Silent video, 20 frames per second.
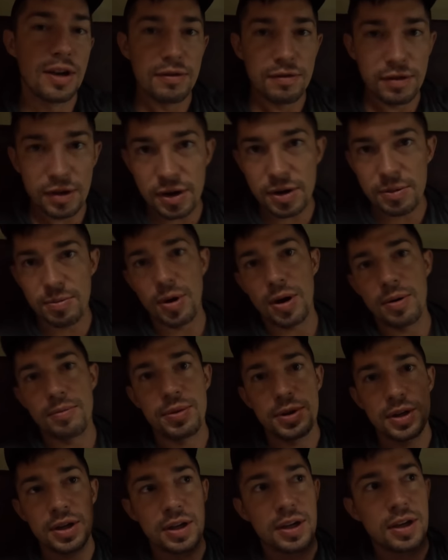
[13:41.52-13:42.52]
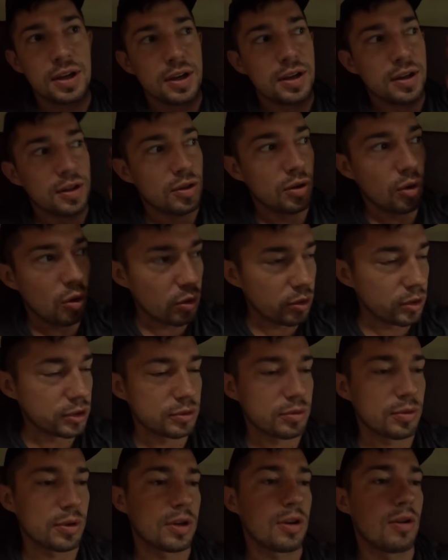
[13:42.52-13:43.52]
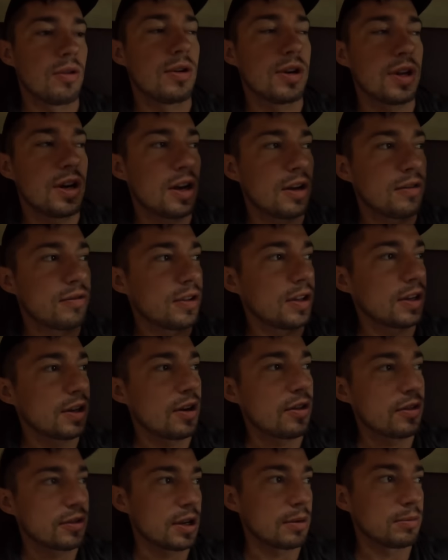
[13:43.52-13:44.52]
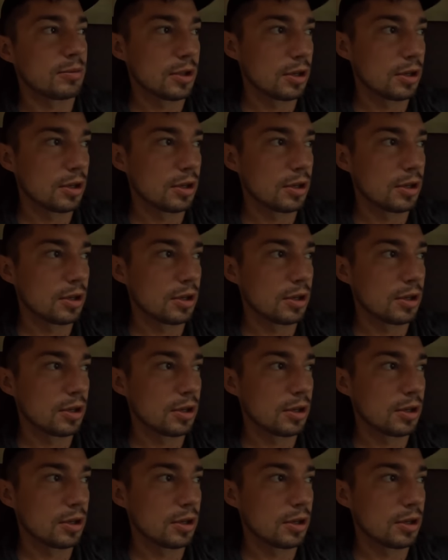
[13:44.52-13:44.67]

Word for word: very bumpy. The horns were going off like all the time,